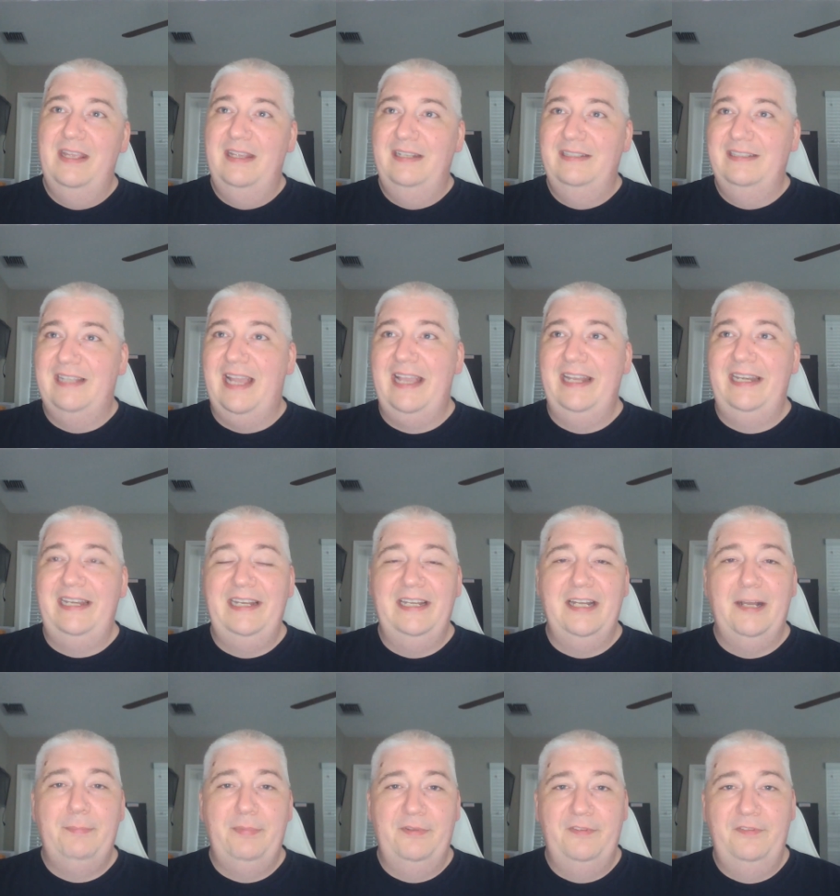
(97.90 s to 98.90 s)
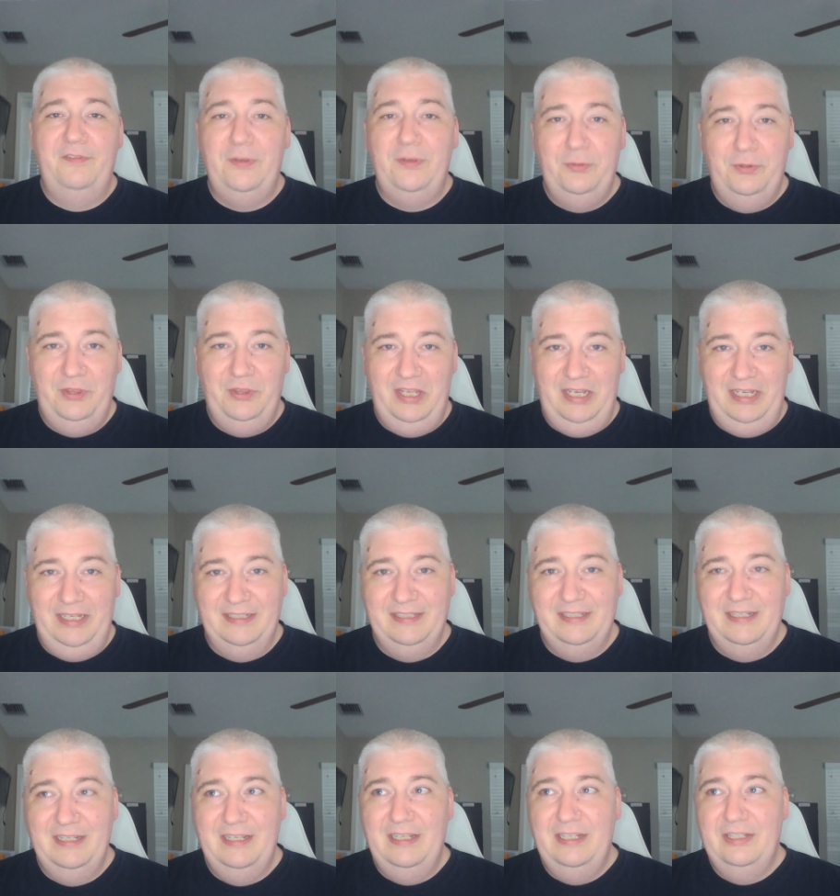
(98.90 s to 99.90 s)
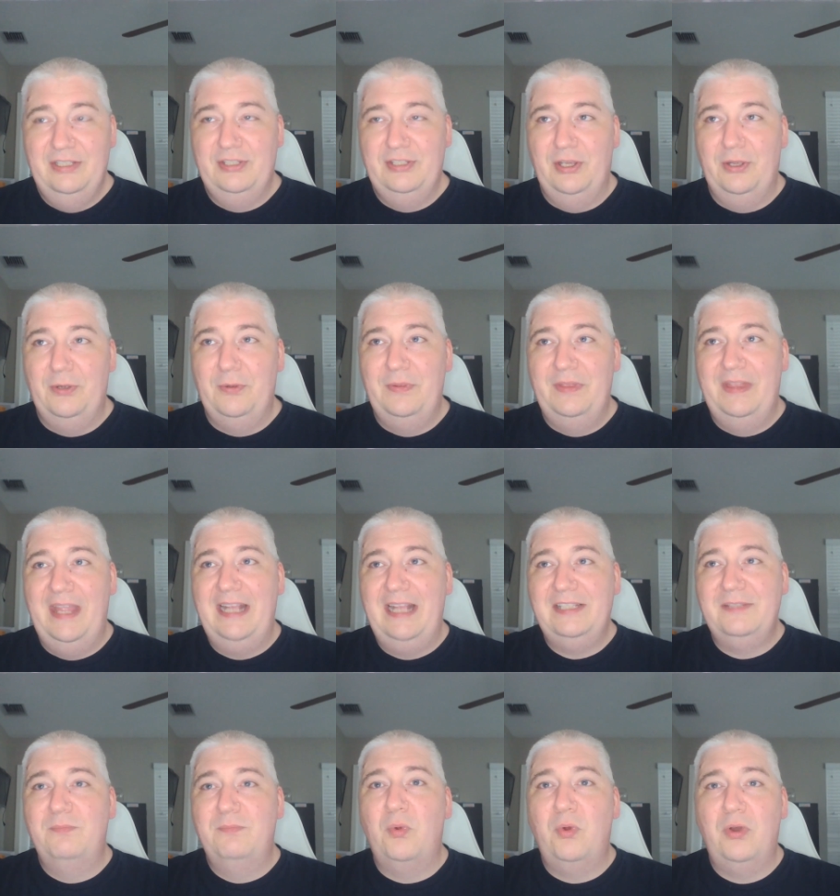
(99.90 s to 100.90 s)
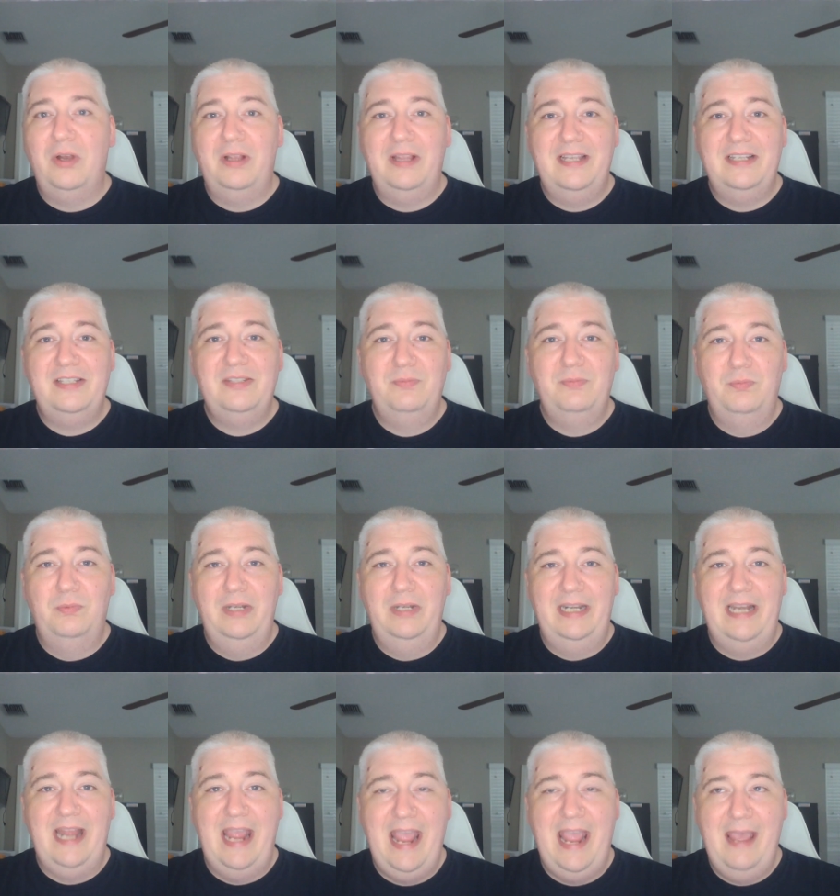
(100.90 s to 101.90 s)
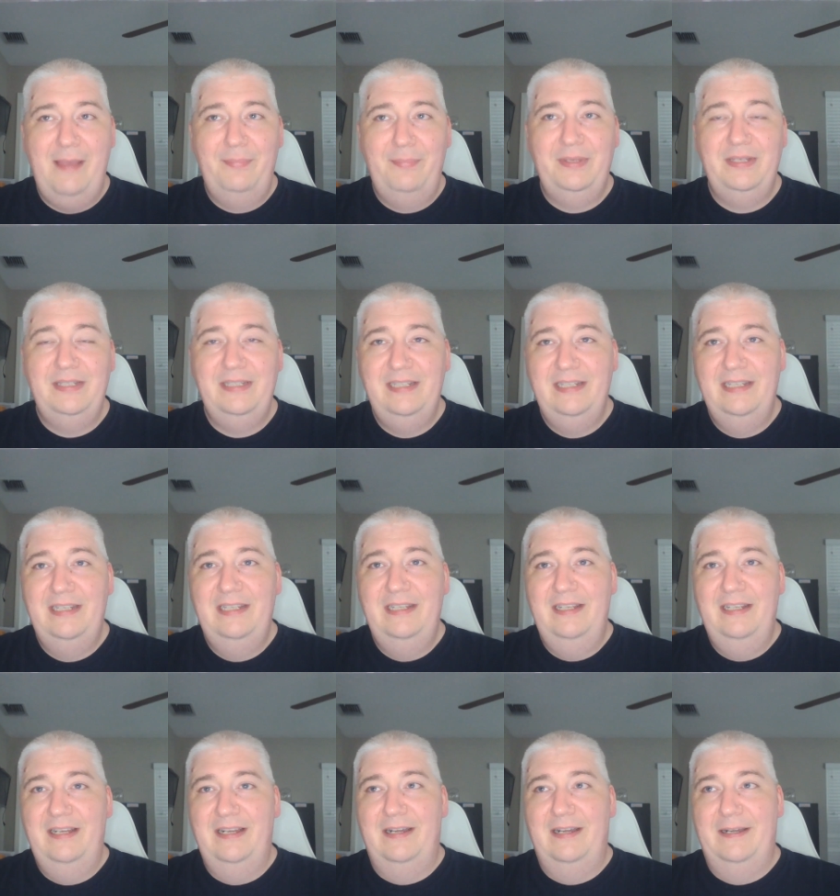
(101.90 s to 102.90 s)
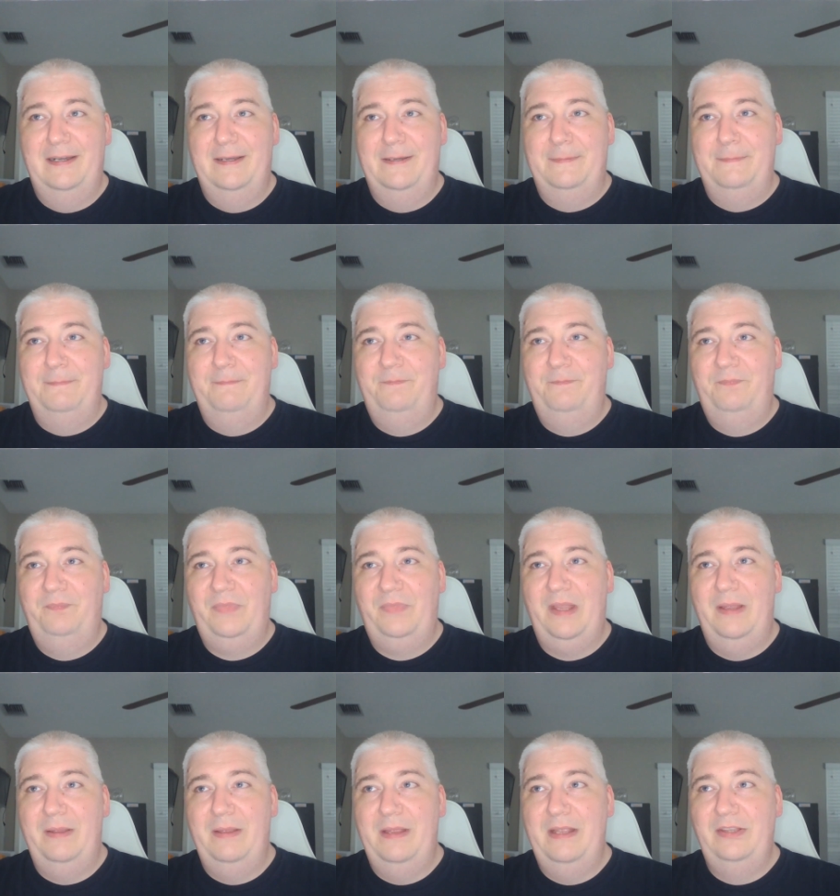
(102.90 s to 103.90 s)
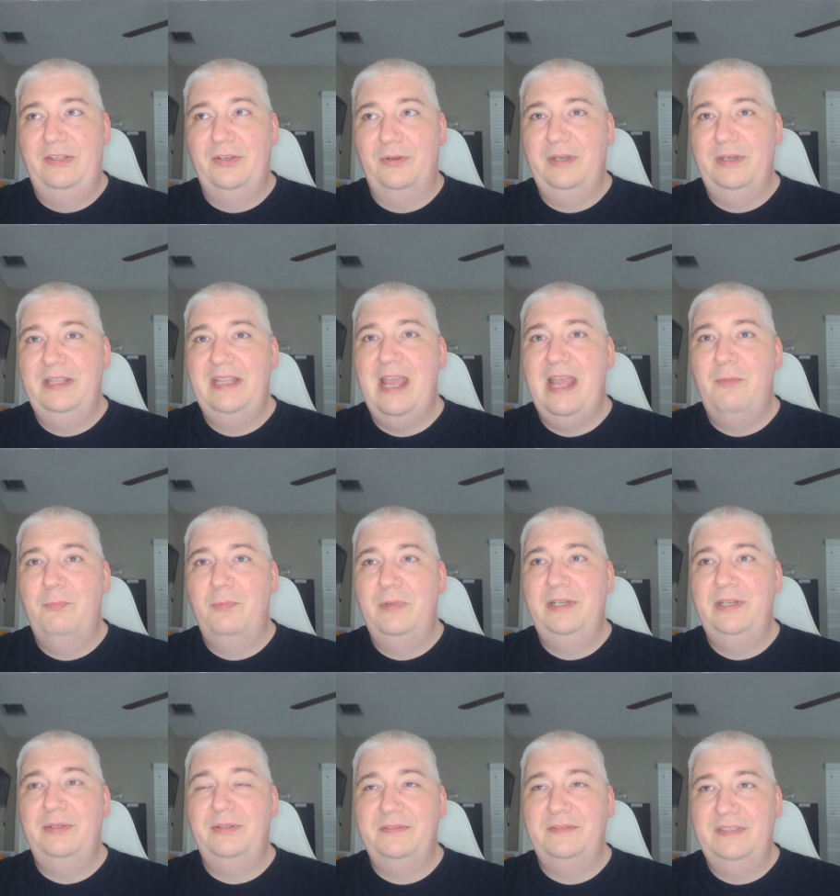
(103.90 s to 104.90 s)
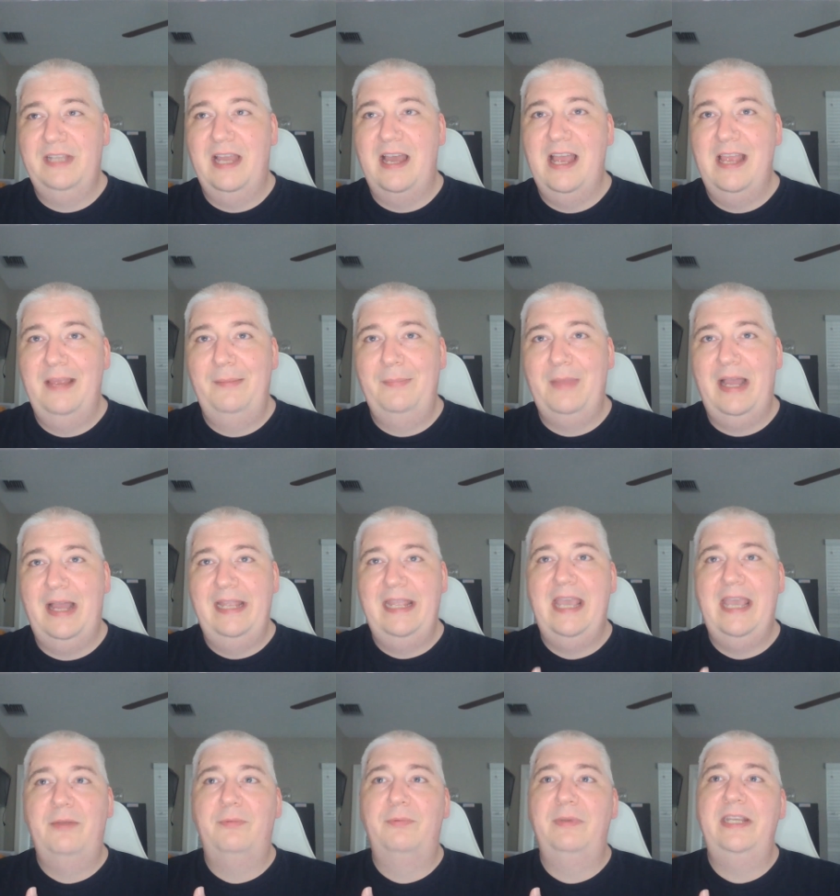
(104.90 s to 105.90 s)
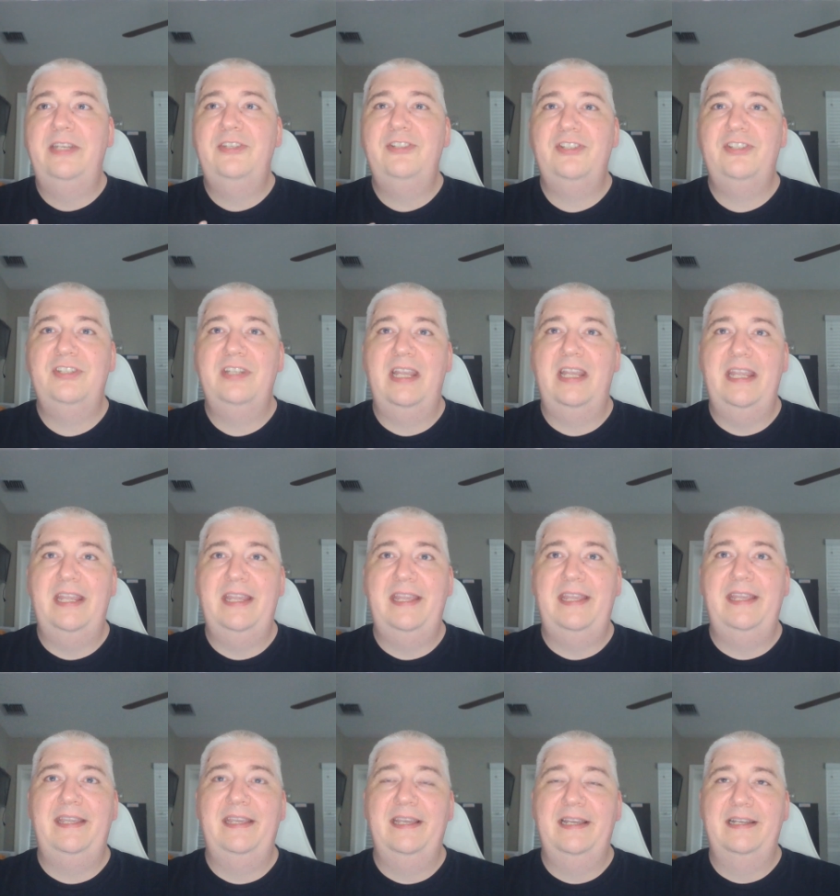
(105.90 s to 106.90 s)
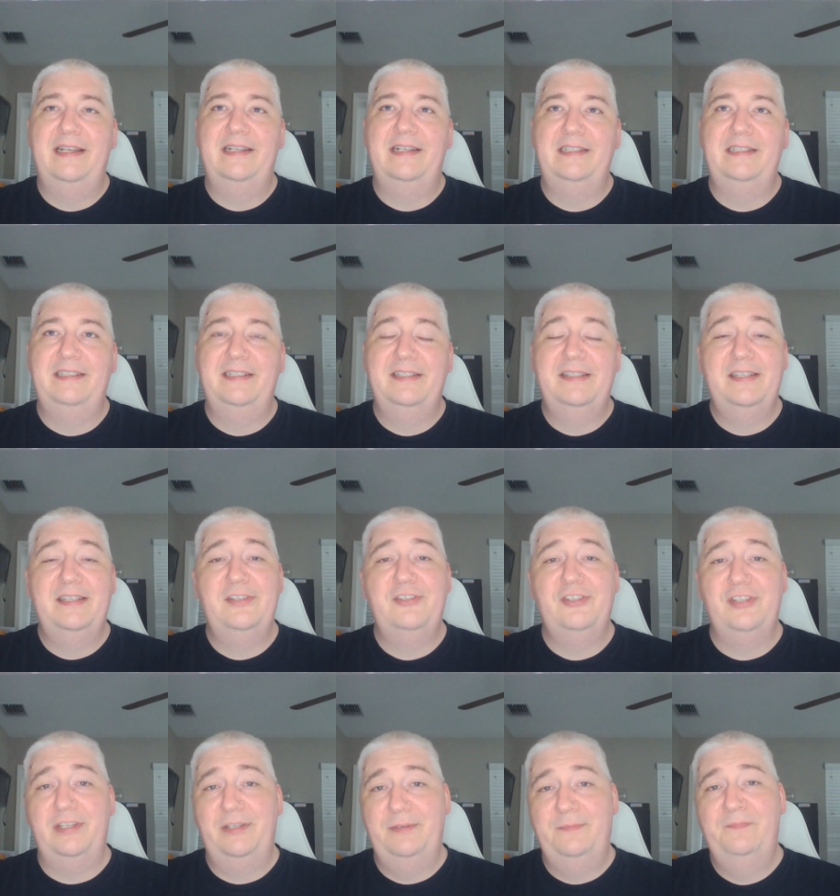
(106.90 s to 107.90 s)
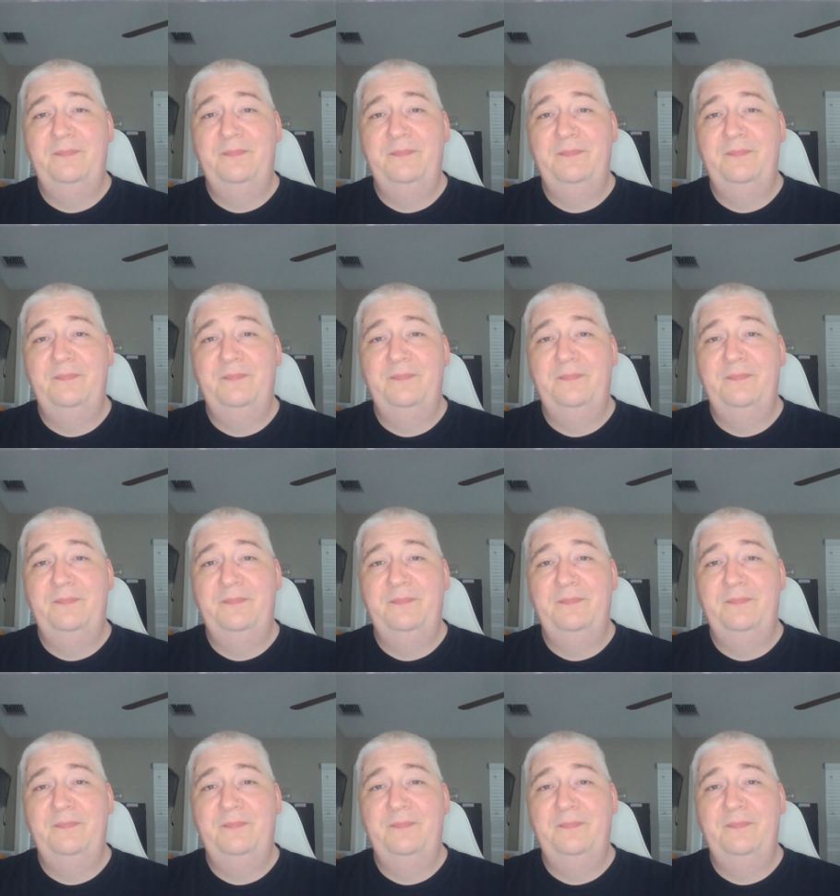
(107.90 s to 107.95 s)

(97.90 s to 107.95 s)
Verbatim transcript: tidying up a few things. So that's more or less what had happened. Um, during that window of time, I had reached a, uh, a decision